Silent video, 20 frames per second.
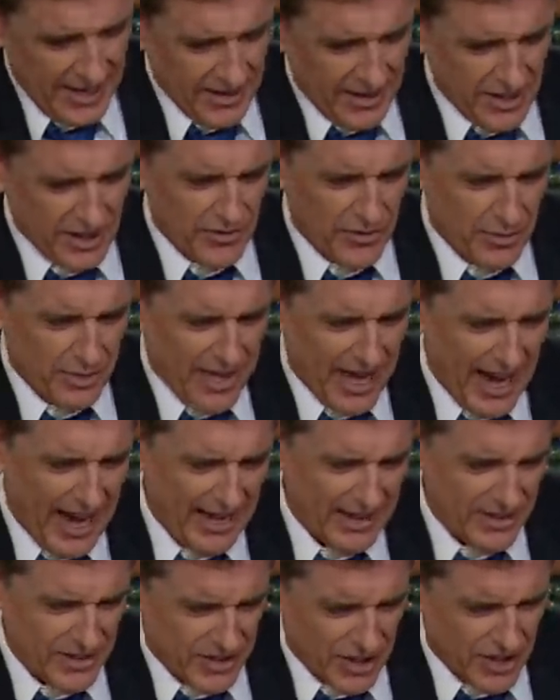This is from
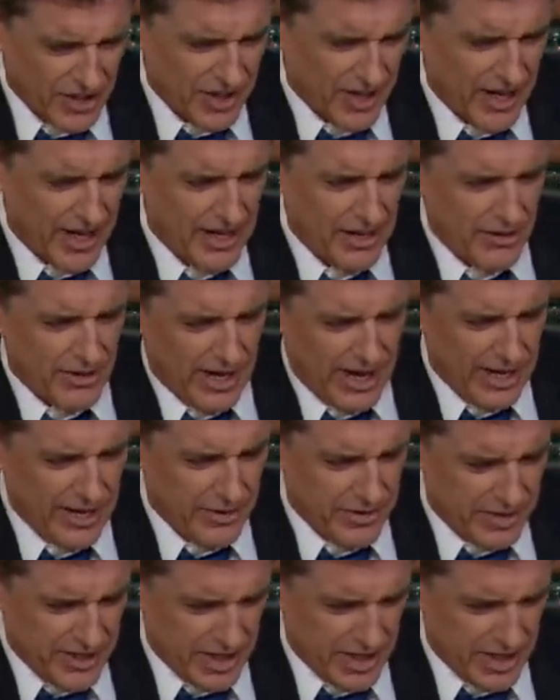Cal in Cincinnati, Ohio.